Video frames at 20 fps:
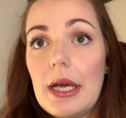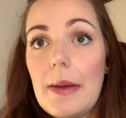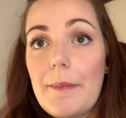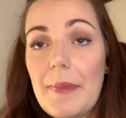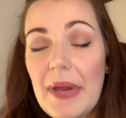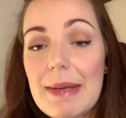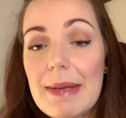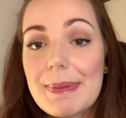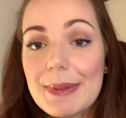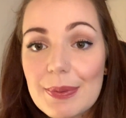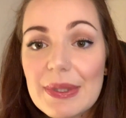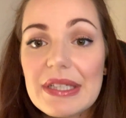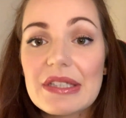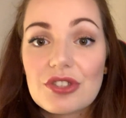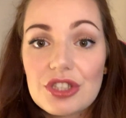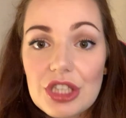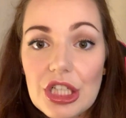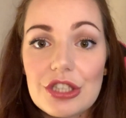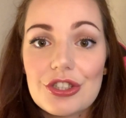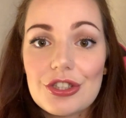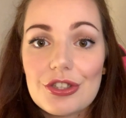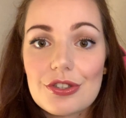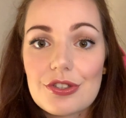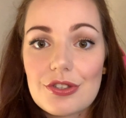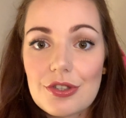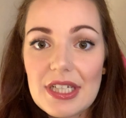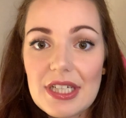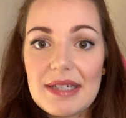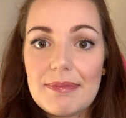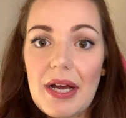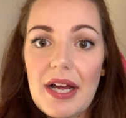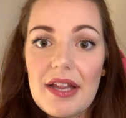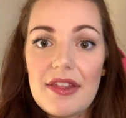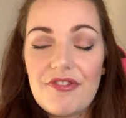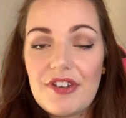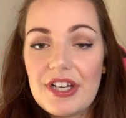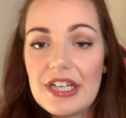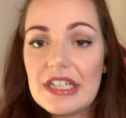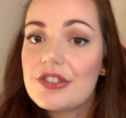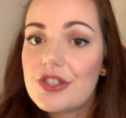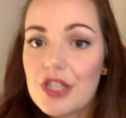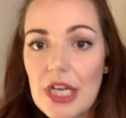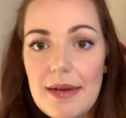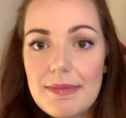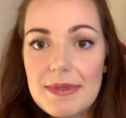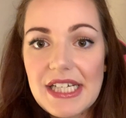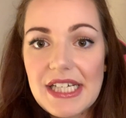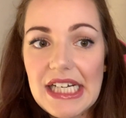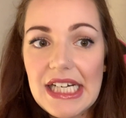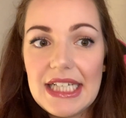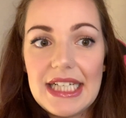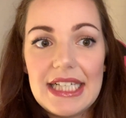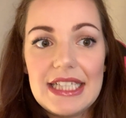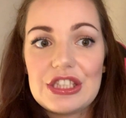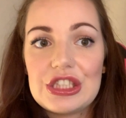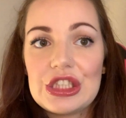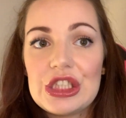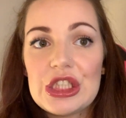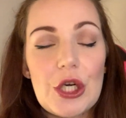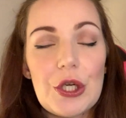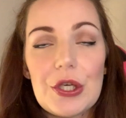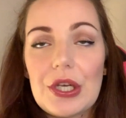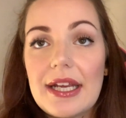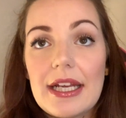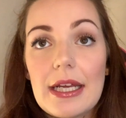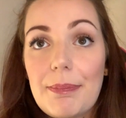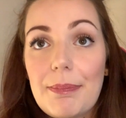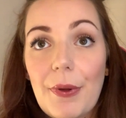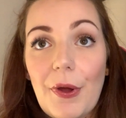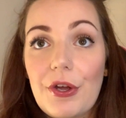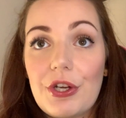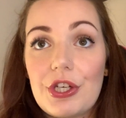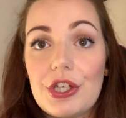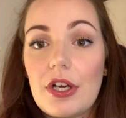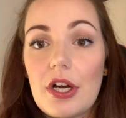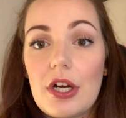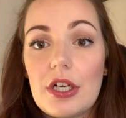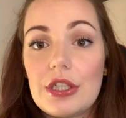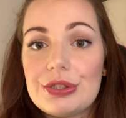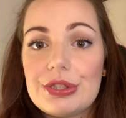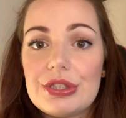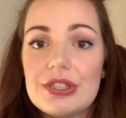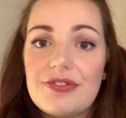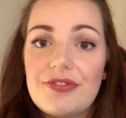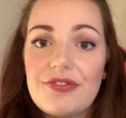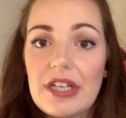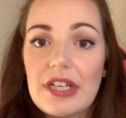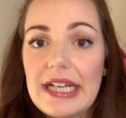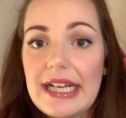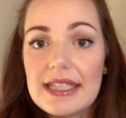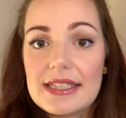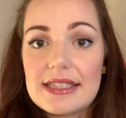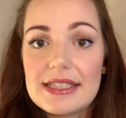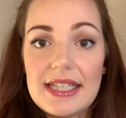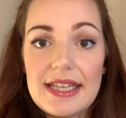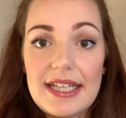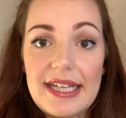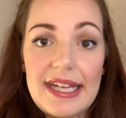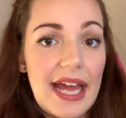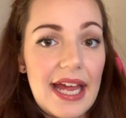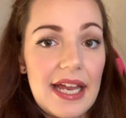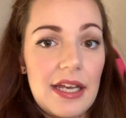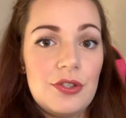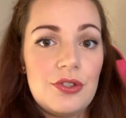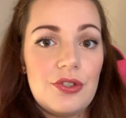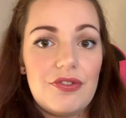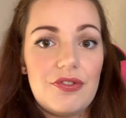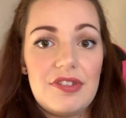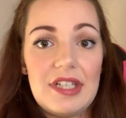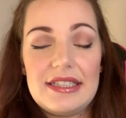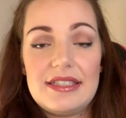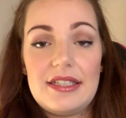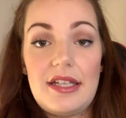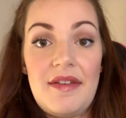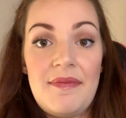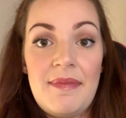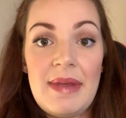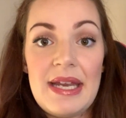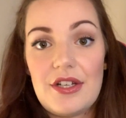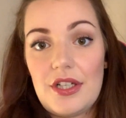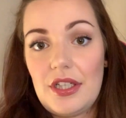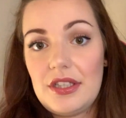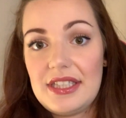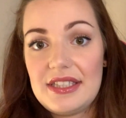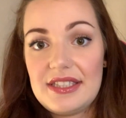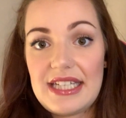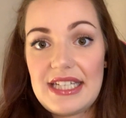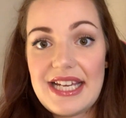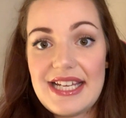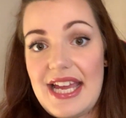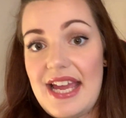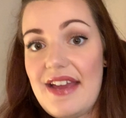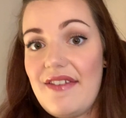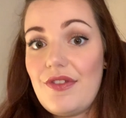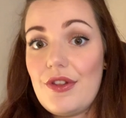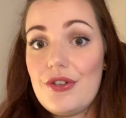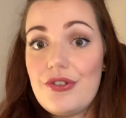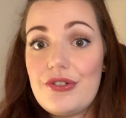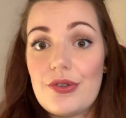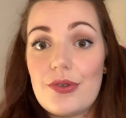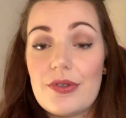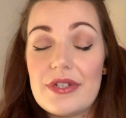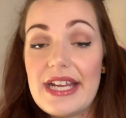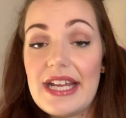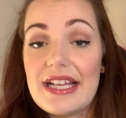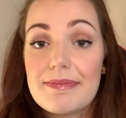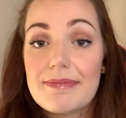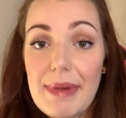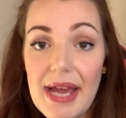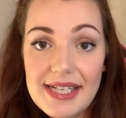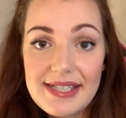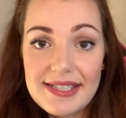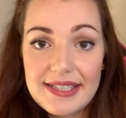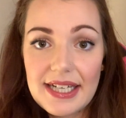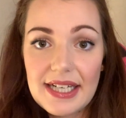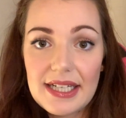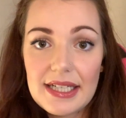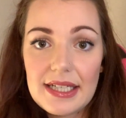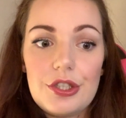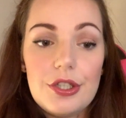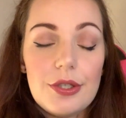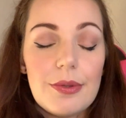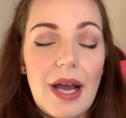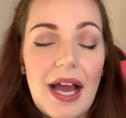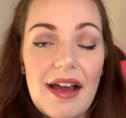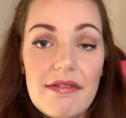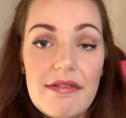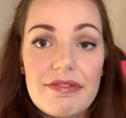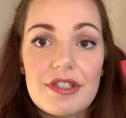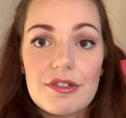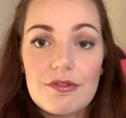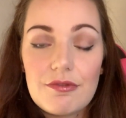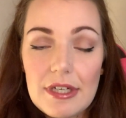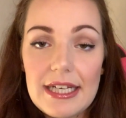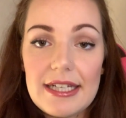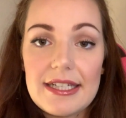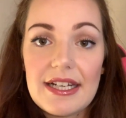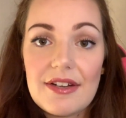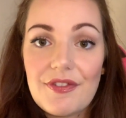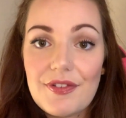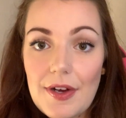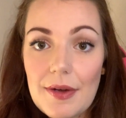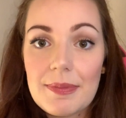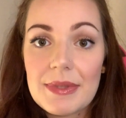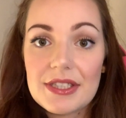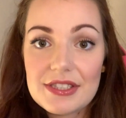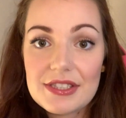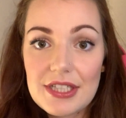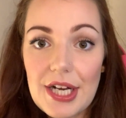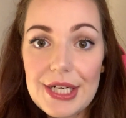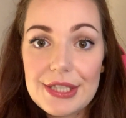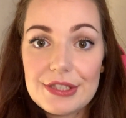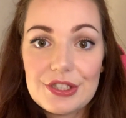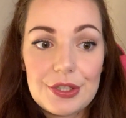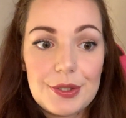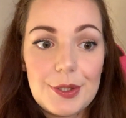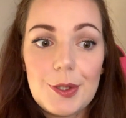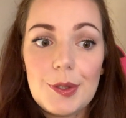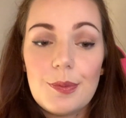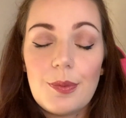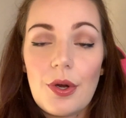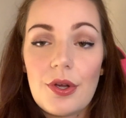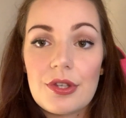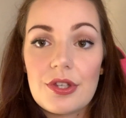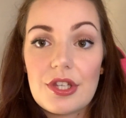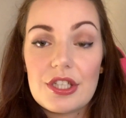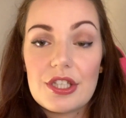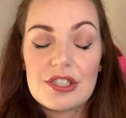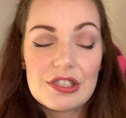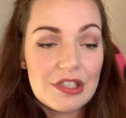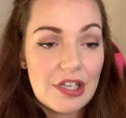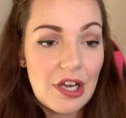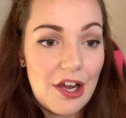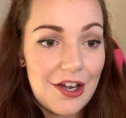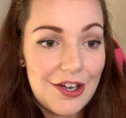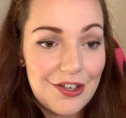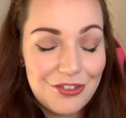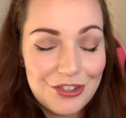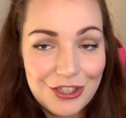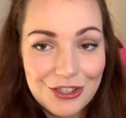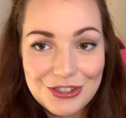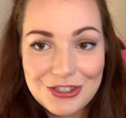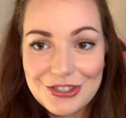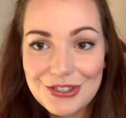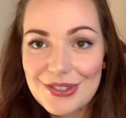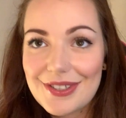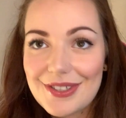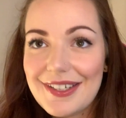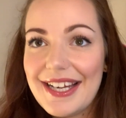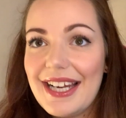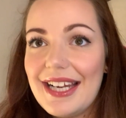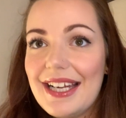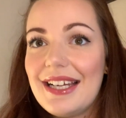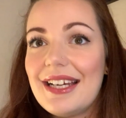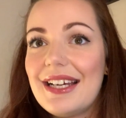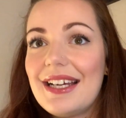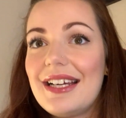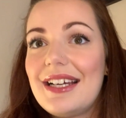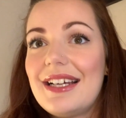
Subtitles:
people will judge your story by the first chapter. It's not like a book. You can't just flick to the end or flick to the middle to see if the story gets better. You have to read it from the start. So you want the start of your story